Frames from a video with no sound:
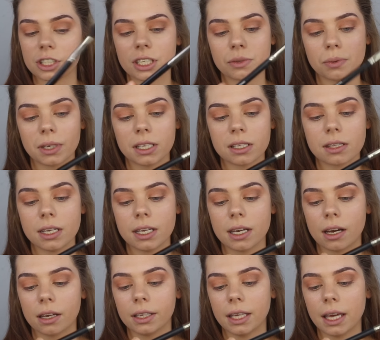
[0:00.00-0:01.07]
This one is the
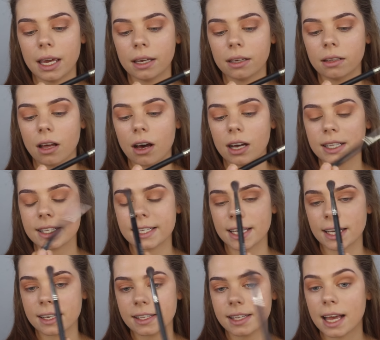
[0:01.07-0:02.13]
Inglot
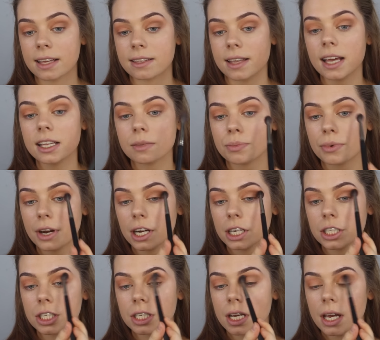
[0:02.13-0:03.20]
6SS
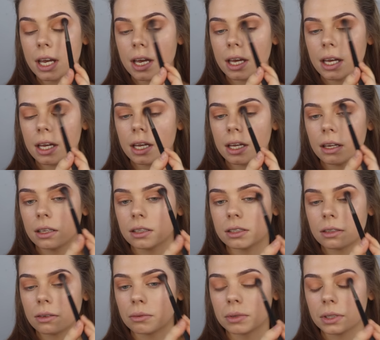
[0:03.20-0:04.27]
brush.
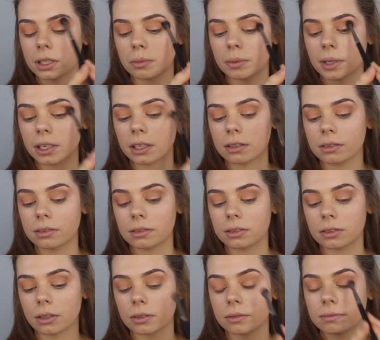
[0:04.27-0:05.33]
It's really big,
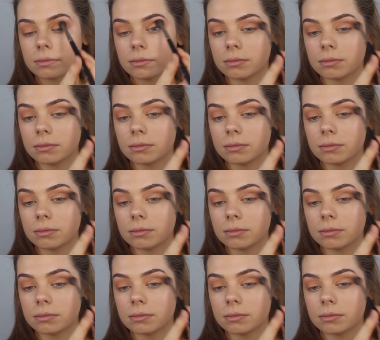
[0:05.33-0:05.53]
so.